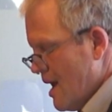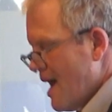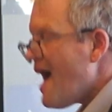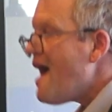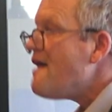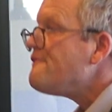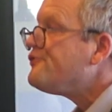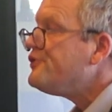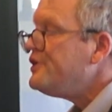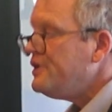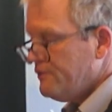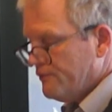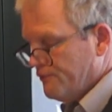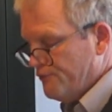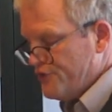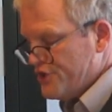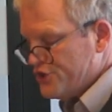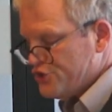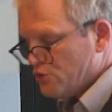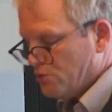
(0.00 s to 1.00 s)
Every
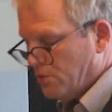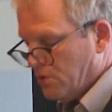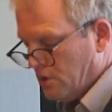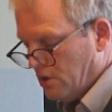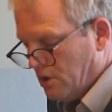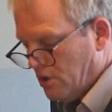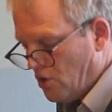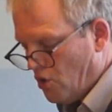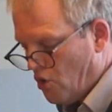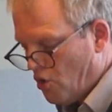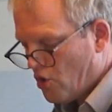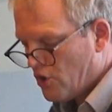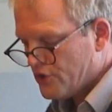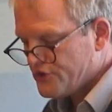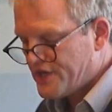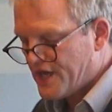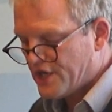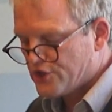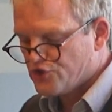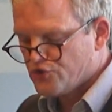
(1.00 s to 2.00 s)
visual
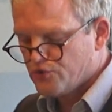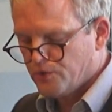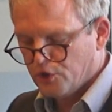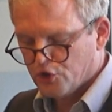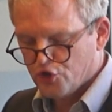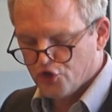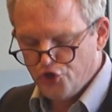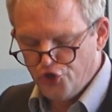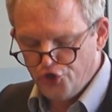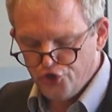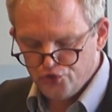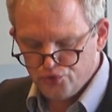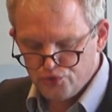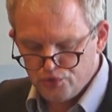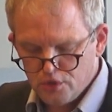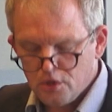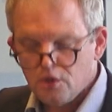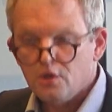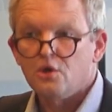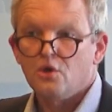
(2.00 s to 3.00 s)
or textual
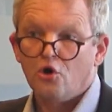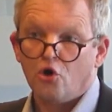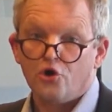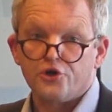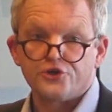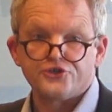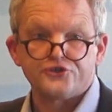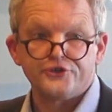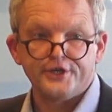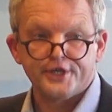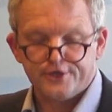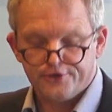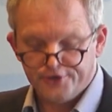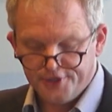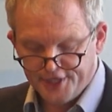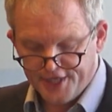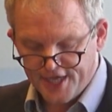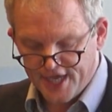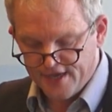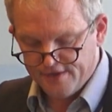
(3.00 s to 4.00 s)
clue or trailer
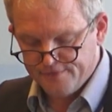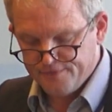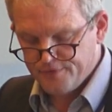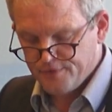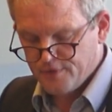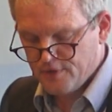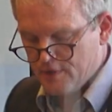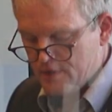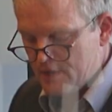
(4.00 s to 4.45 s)
he gave